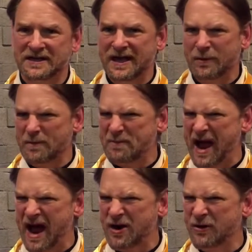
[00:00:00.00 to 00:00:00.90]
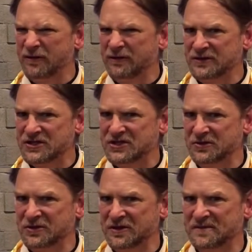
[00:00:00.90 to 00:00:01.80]
They were powerful
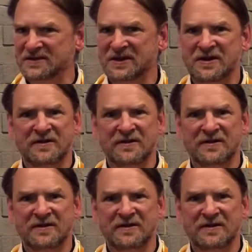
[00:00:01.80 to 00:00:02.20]
storms.